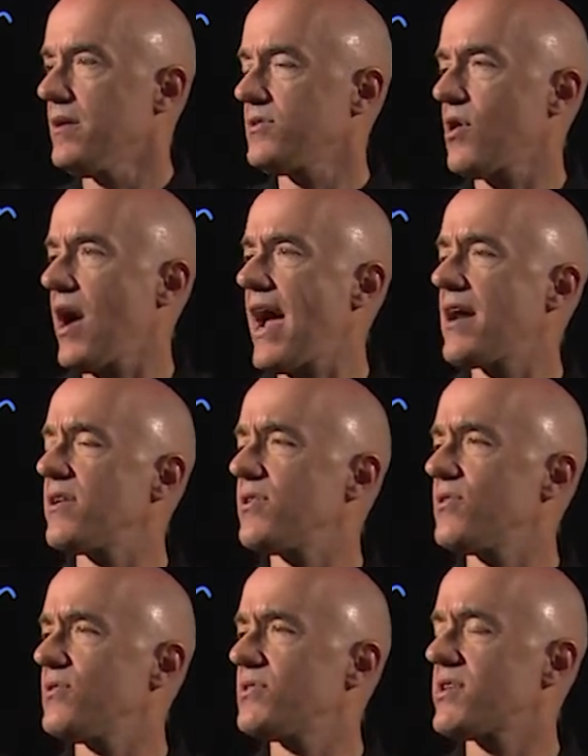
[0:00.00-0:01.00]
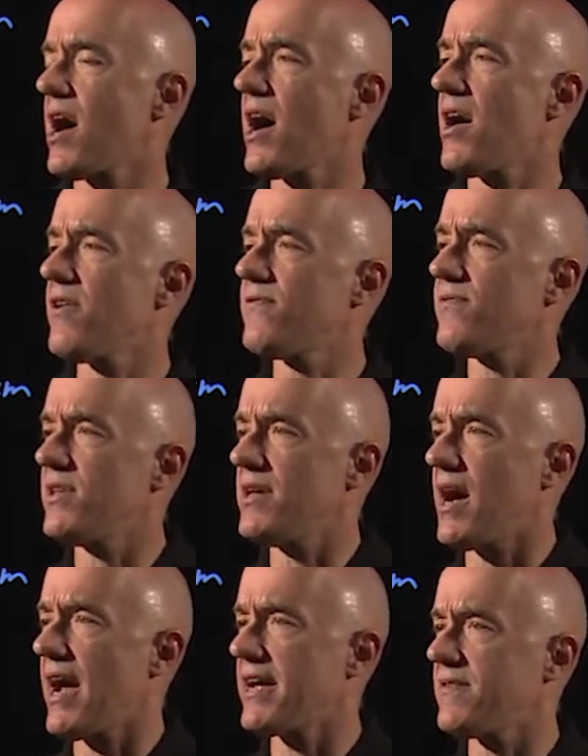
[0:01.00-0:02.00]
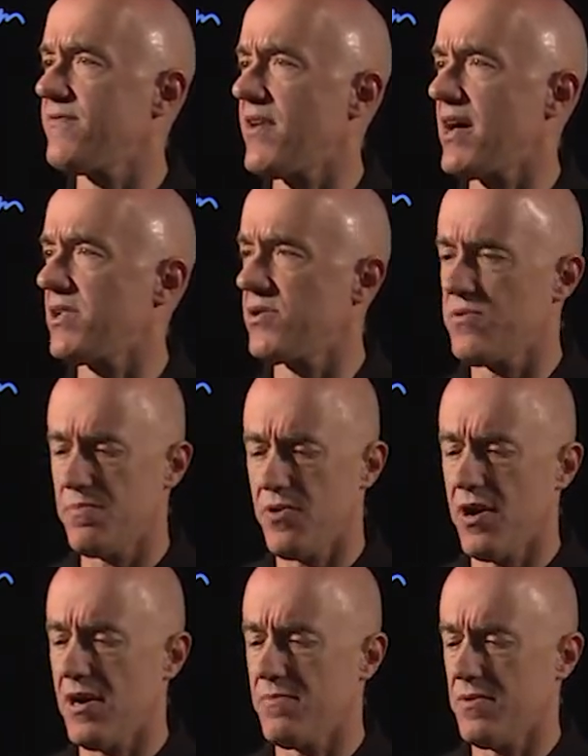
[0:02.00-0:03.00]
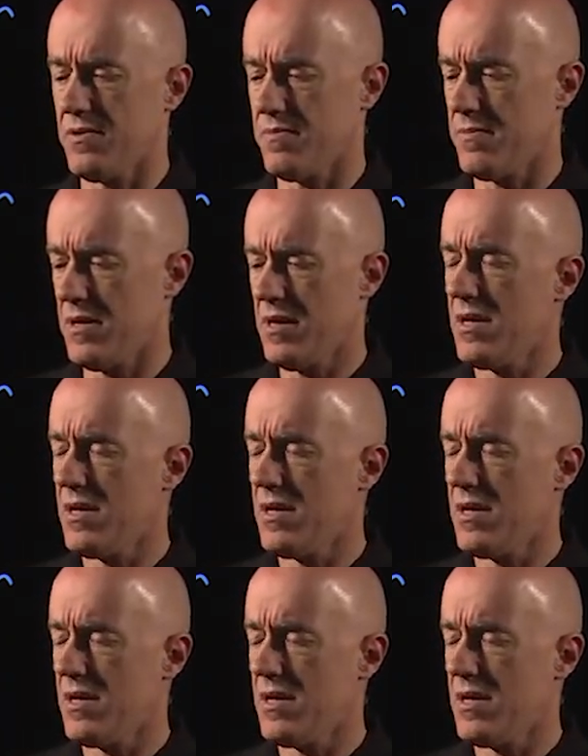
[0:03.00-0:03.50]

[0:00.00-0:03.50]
So how do you solve the eigenvalue problem?